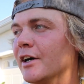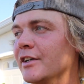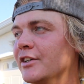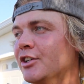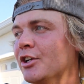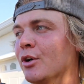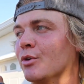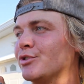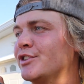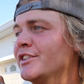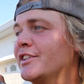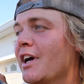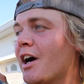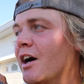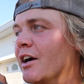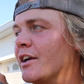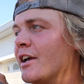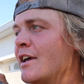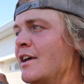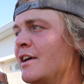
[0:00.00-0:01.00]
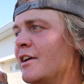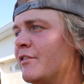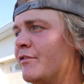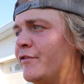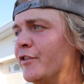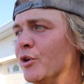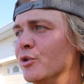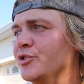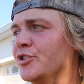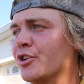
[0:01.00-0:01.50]
you know, stock
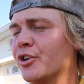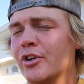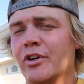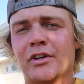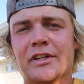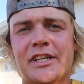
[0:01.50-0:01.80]
filter,